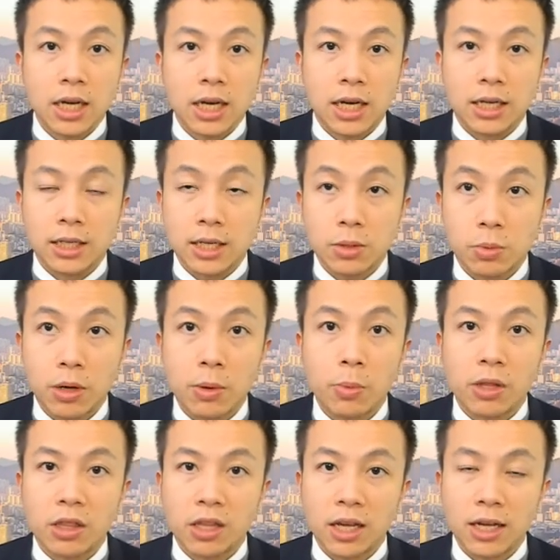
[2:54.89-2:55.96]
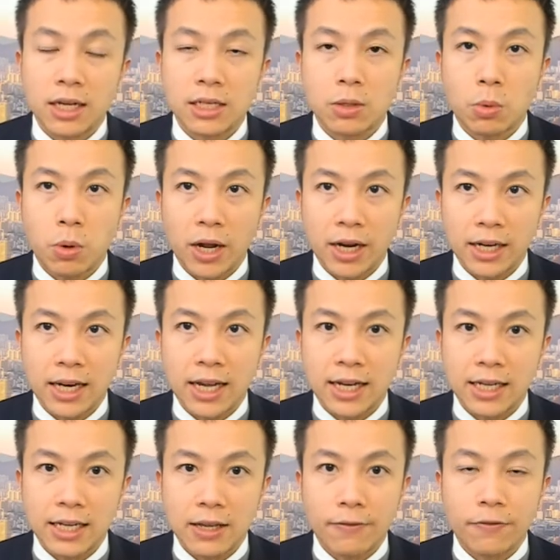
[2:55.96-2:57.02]
And that's why we think it's quite
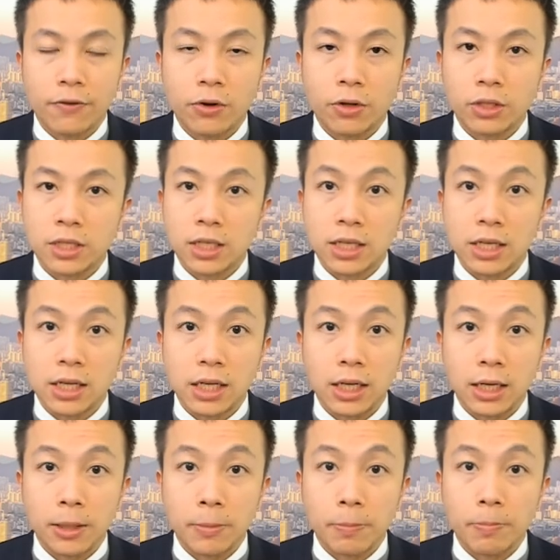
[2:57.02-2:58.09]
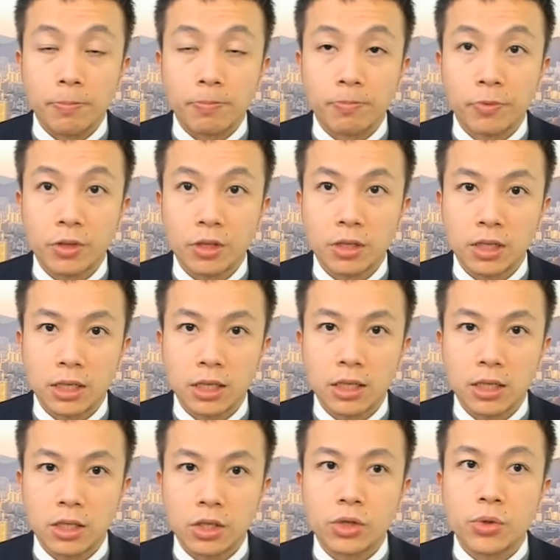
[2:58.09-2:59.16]
likely for the
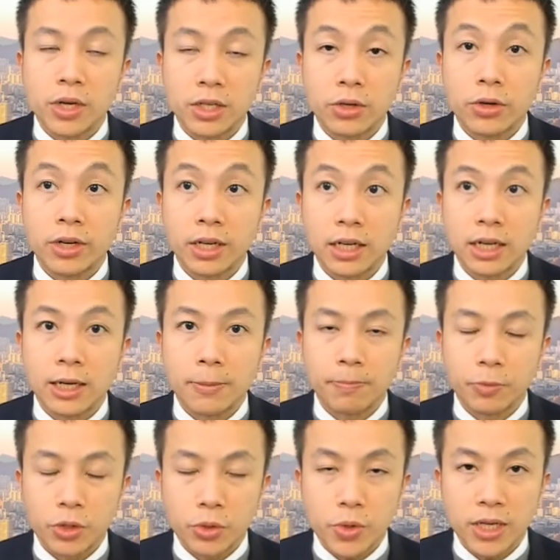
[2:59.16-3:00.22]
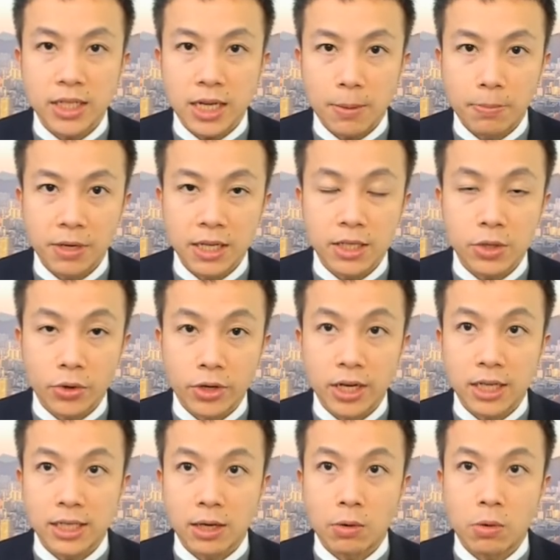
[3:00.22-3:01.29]
US companies'
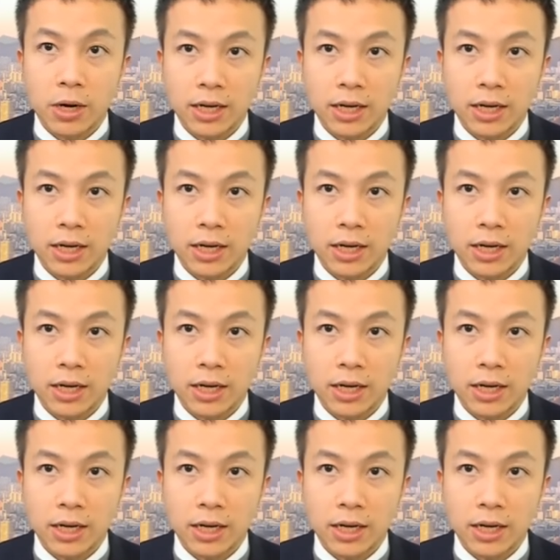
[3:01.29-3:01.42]
earnings are quite